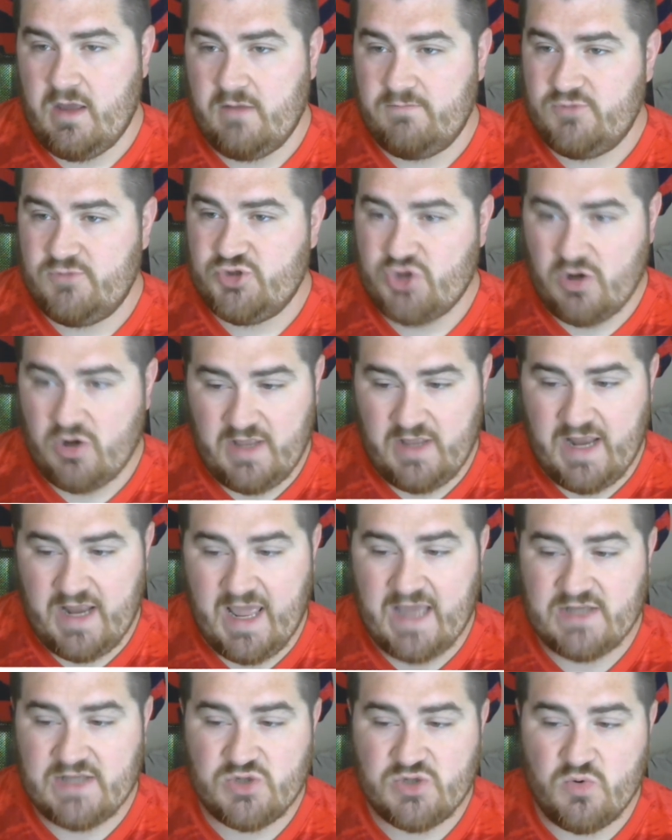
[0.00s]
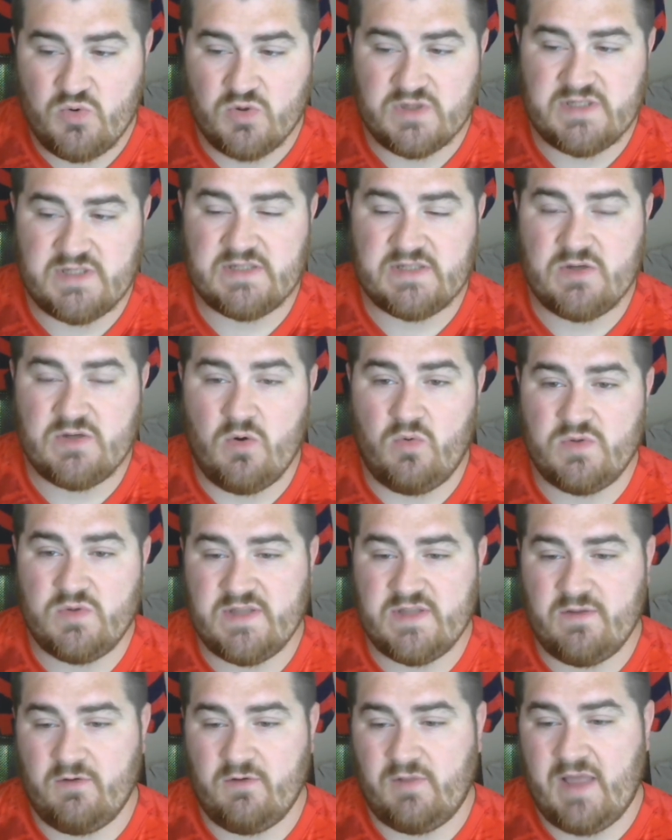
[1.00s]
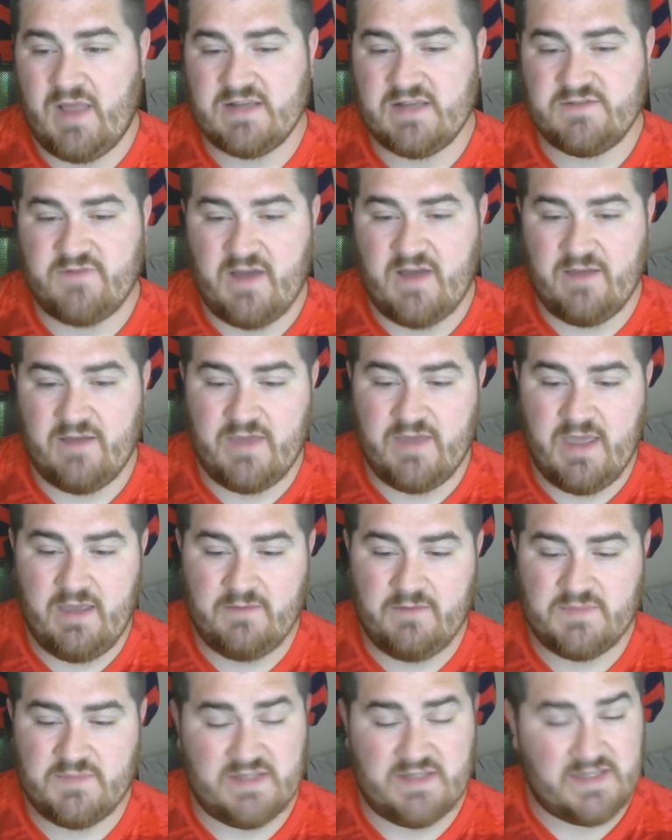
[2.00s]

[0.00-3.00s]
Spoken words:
Charlotte has scored 6 goals in their last 5 games.